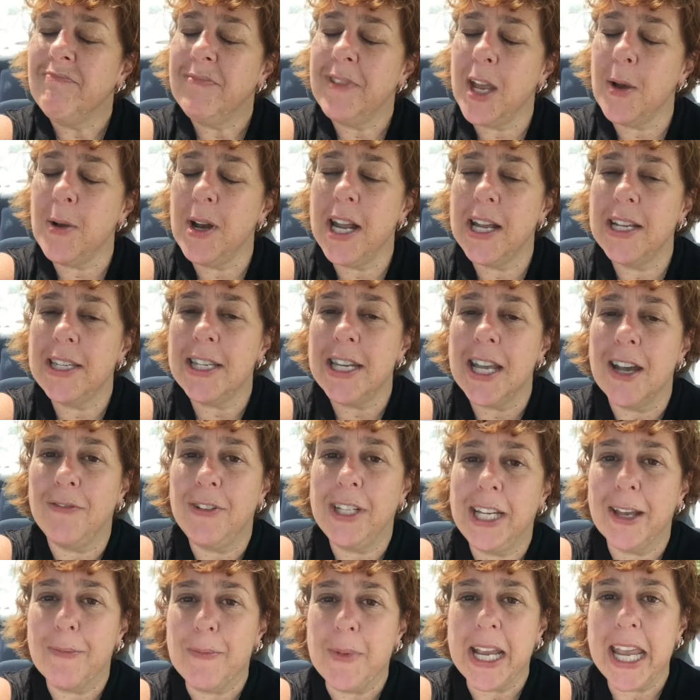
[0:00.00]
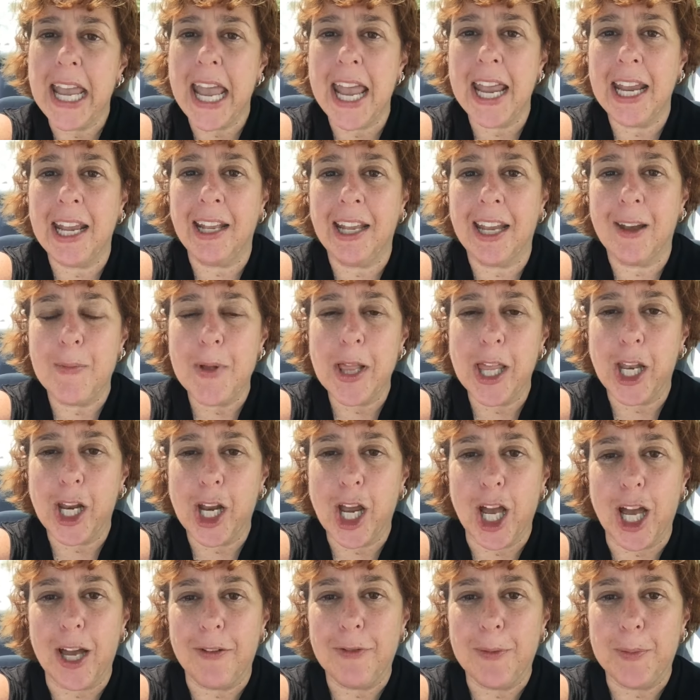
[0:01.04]
They were nice enough to give him a cake, give him a little
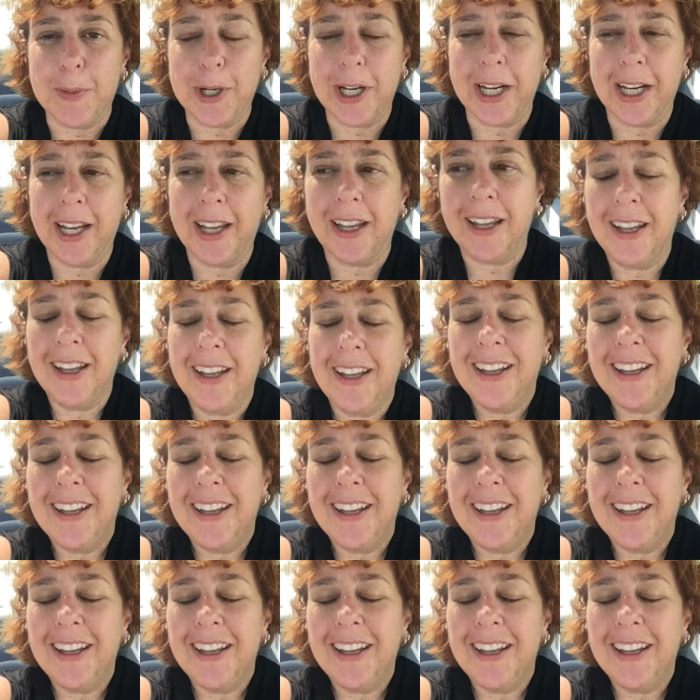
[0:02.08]
coffee break.